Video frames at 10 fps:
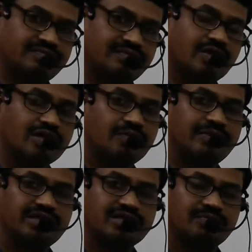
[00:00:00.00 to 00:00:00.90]
or
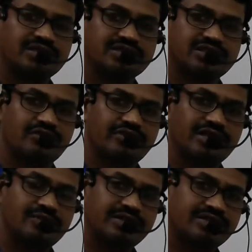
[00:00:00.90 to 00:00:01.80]
combining capacity of an
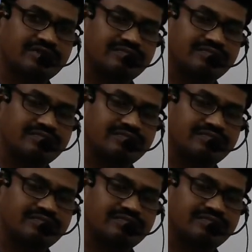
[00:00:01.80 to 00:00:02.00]
element?